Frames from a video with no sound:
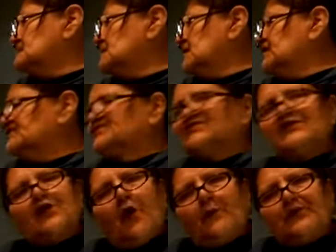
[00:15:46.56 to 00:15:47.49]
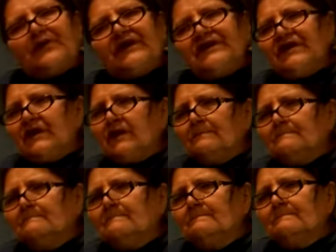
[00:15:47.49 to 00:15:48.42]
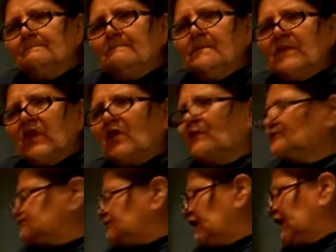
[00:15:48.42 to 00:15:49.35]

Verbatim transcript: his COPD. You know, they